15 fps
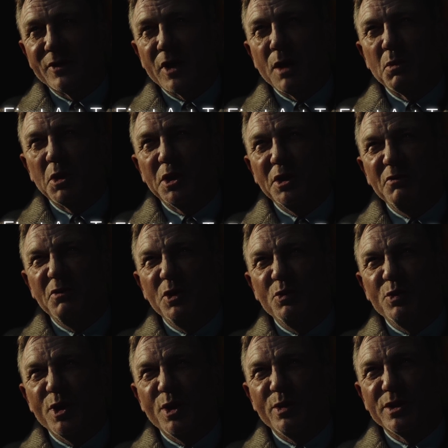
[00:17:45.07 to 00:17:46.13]
on, and that
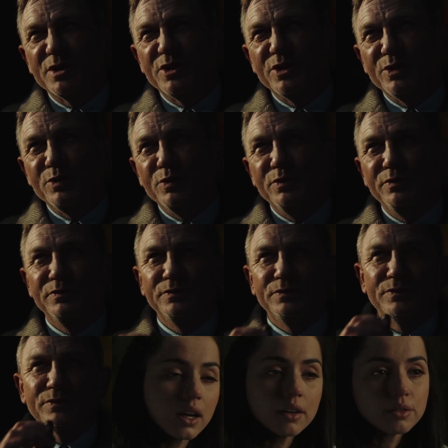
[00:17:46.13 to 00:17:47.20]
Marta knows it too.
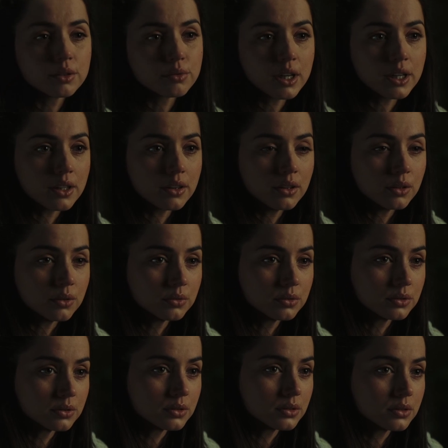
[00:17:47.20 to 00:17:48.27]
They have a
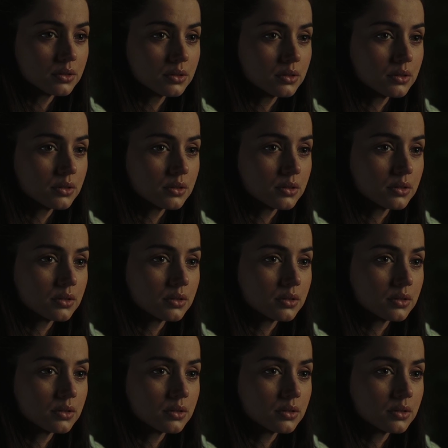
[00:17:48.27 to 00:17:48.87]
connection, having both